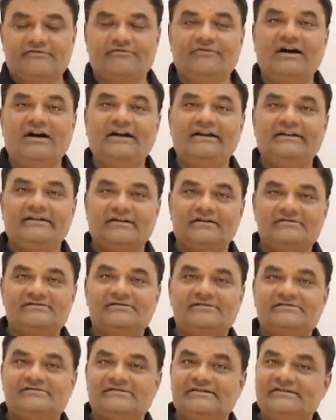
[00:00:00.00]
Why
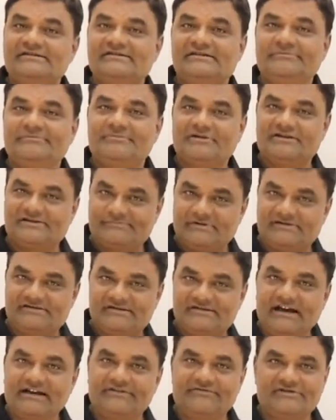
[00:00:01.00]
does C++
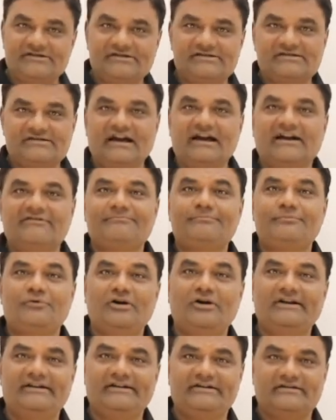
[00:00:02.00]
languages have
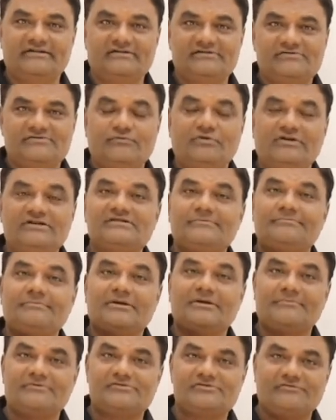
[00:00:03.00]
pointers? What is the
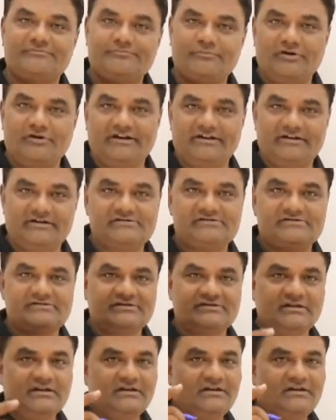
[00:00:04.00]
purpose of pointers?